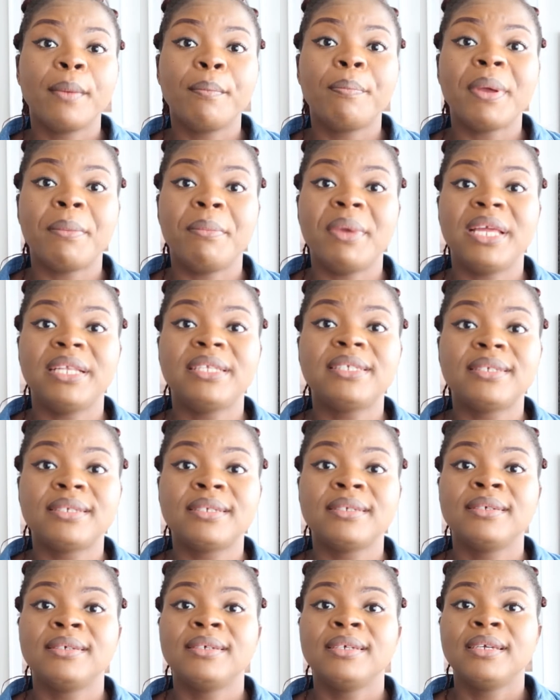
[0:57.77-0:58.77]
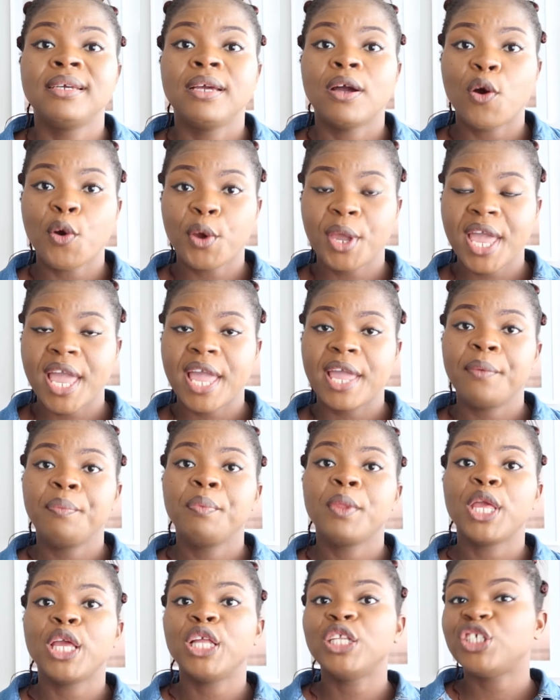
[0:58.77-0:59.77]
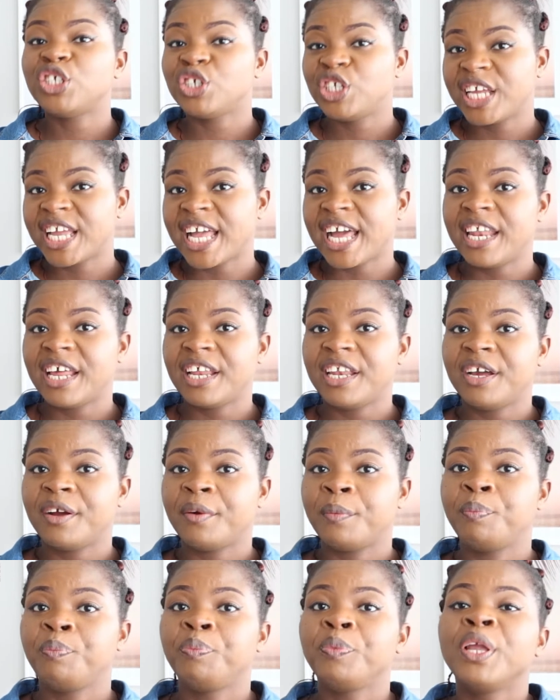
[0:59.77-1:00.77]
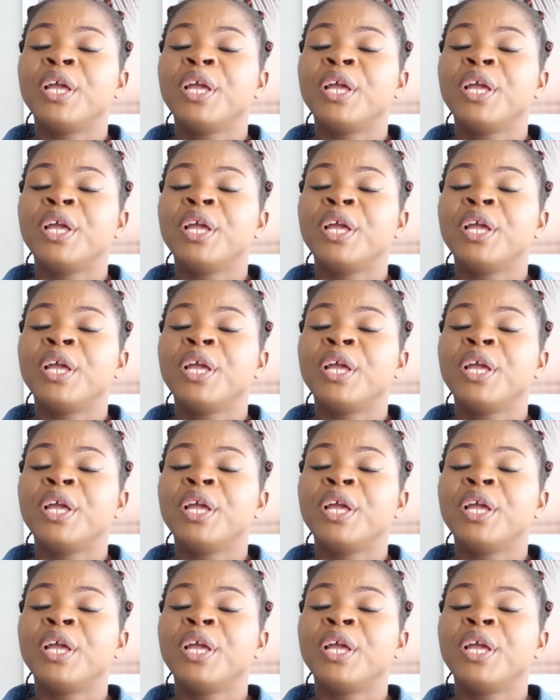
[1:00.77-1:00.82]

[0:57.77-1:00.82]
permit, okay, into the Canada.